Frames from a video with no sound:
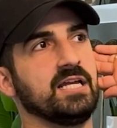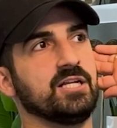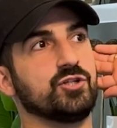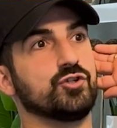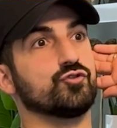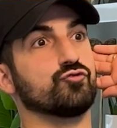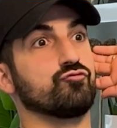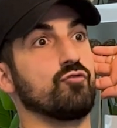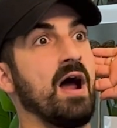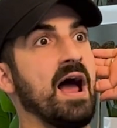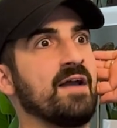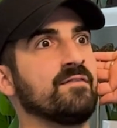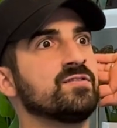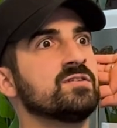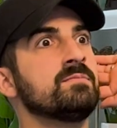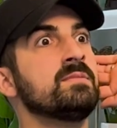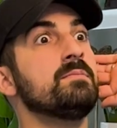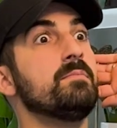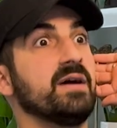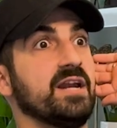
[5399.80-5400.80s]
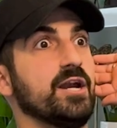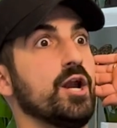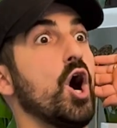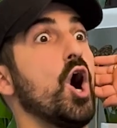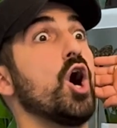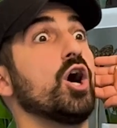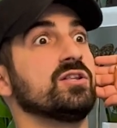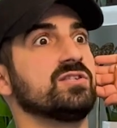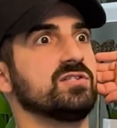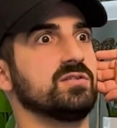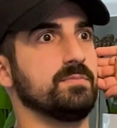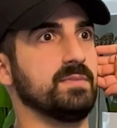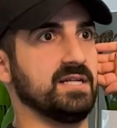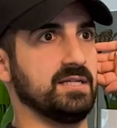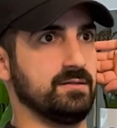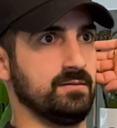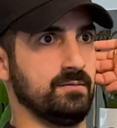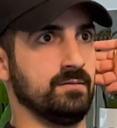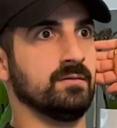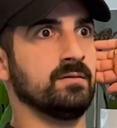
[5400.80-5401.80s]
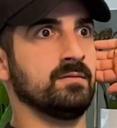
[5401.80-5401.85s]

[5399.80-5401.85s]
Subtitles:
drives me, but it haunts me too.